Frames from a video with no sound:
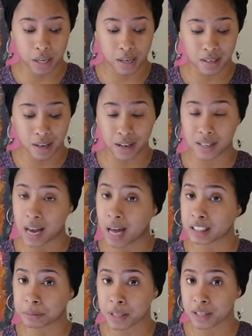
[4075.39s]
things like
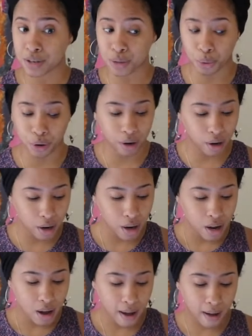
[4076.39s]
attachment disorder
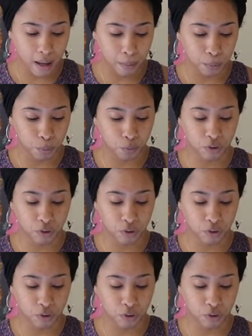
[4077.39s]
um,